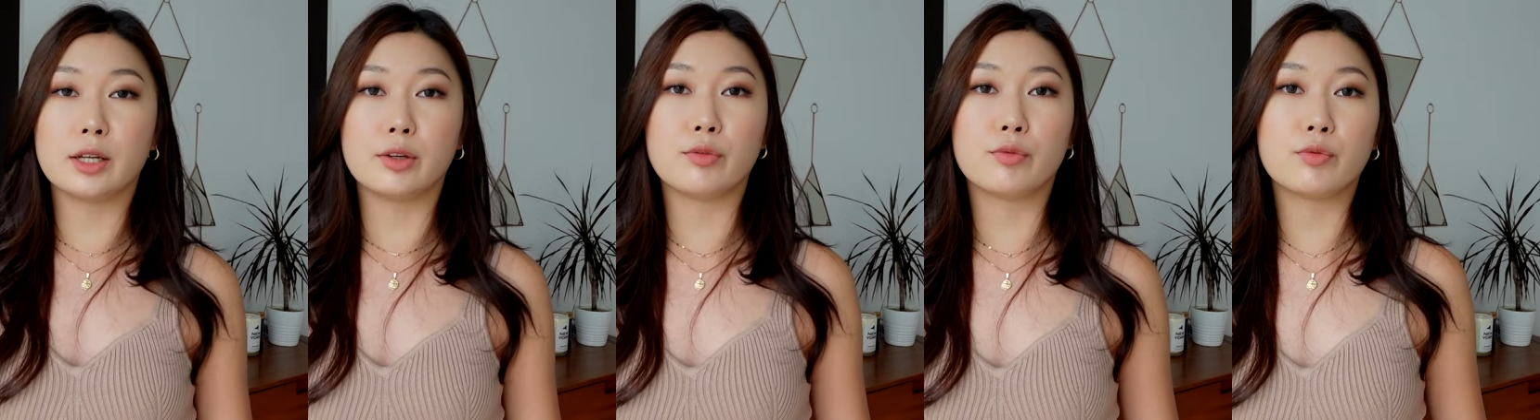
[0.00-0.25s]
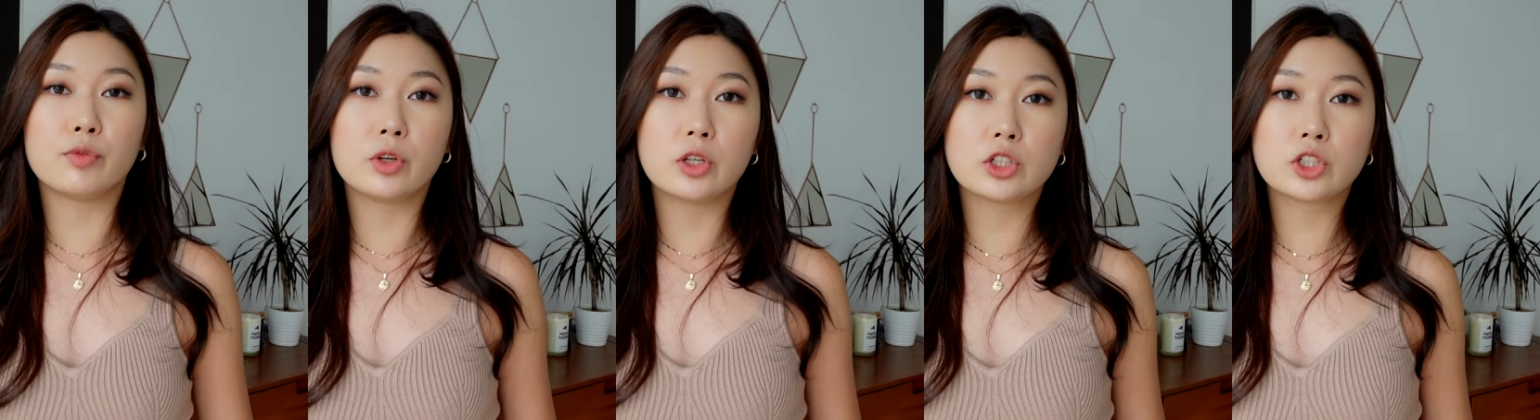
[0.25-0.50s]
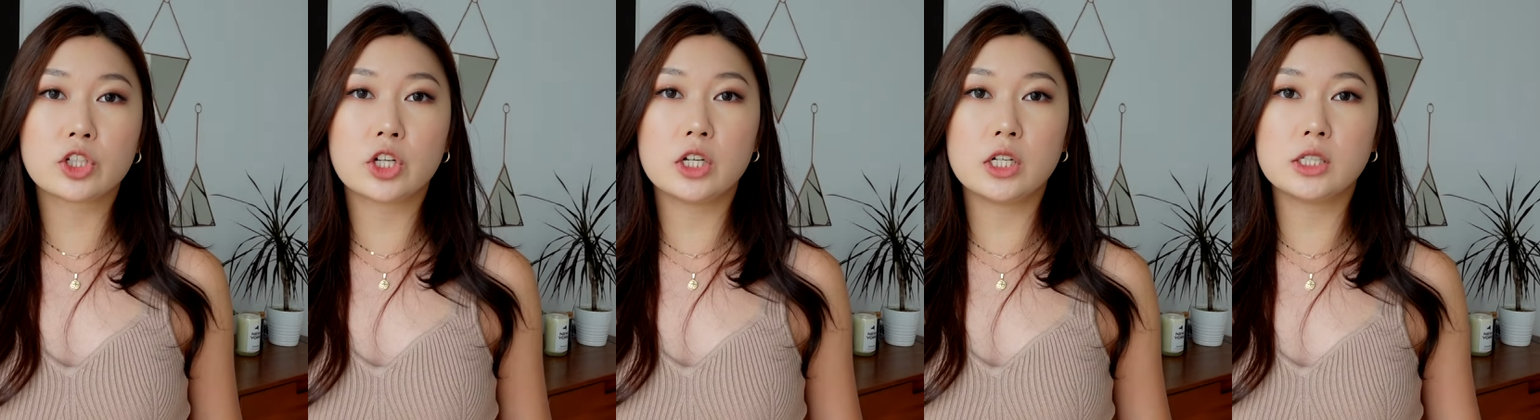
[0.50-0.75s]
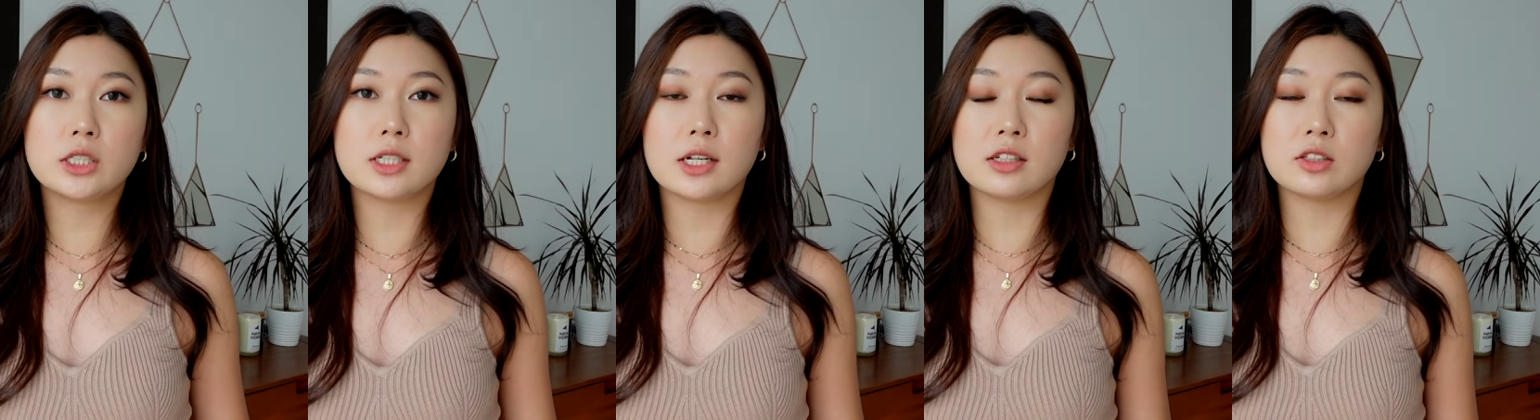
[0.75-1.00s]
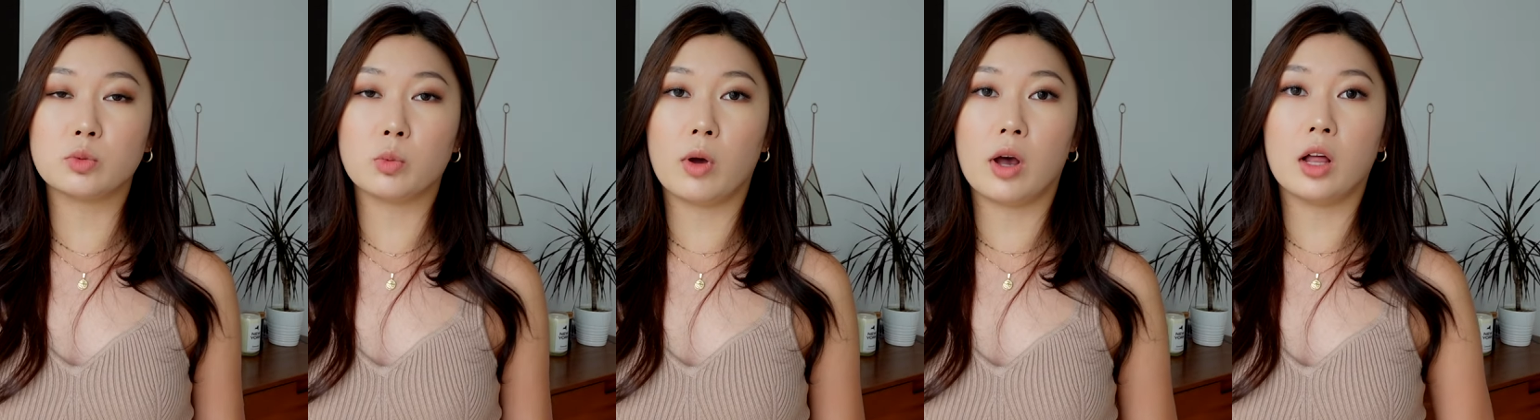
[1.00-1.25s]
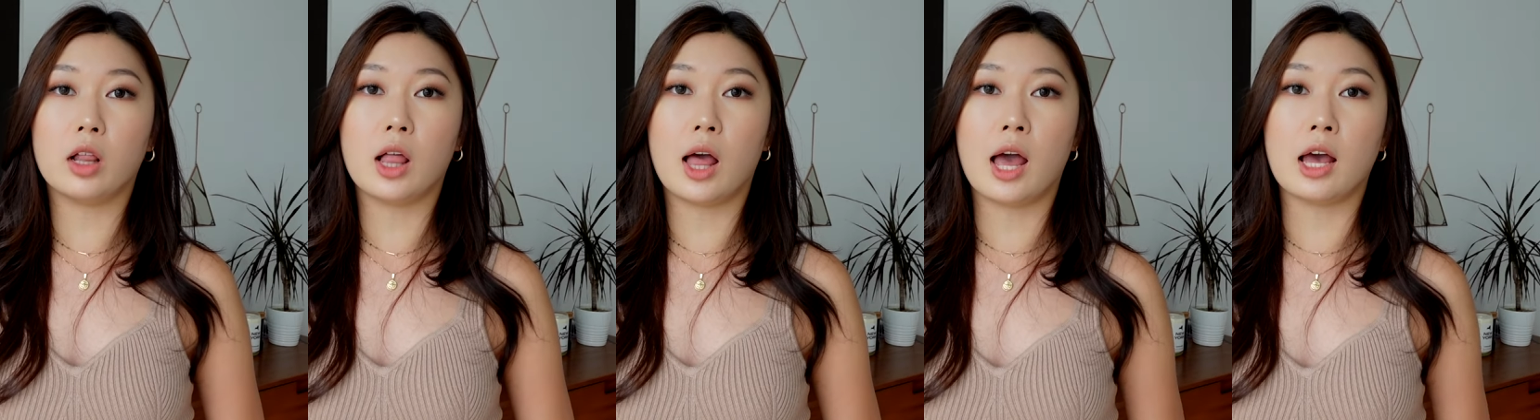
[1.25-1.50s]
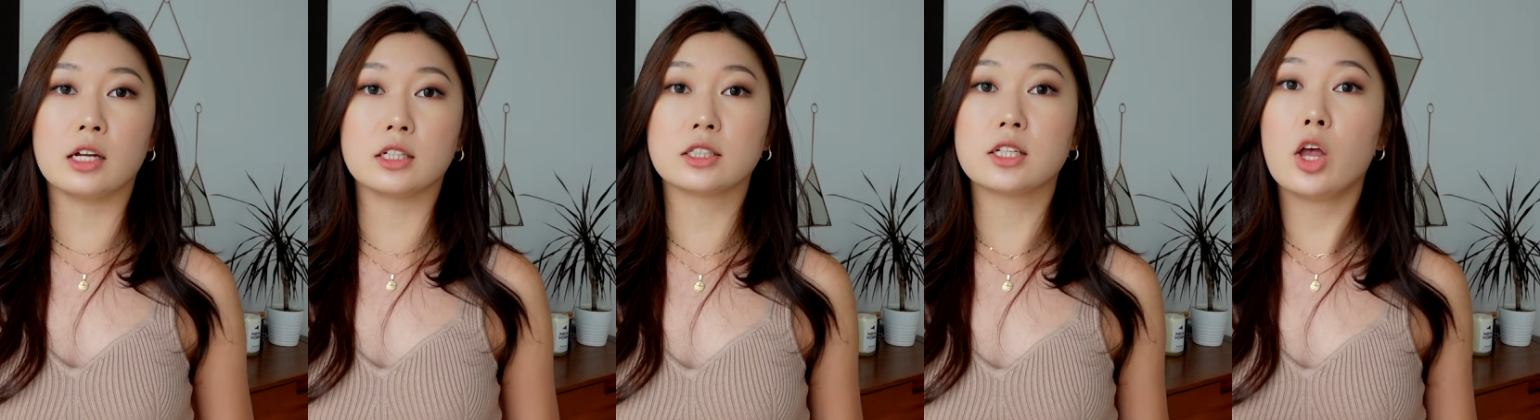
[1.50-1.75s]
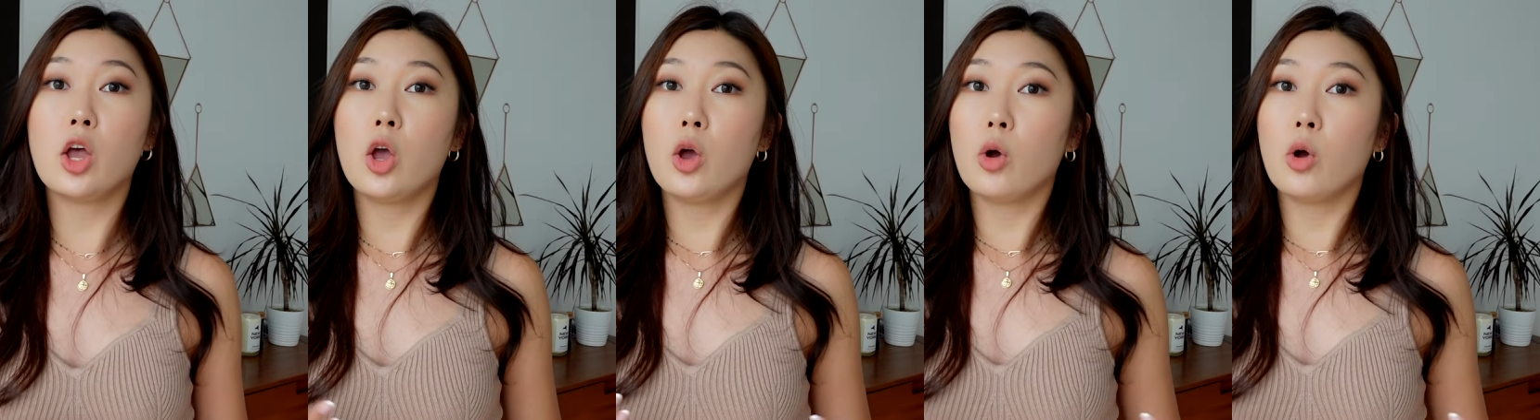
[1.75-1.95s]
and features, as well as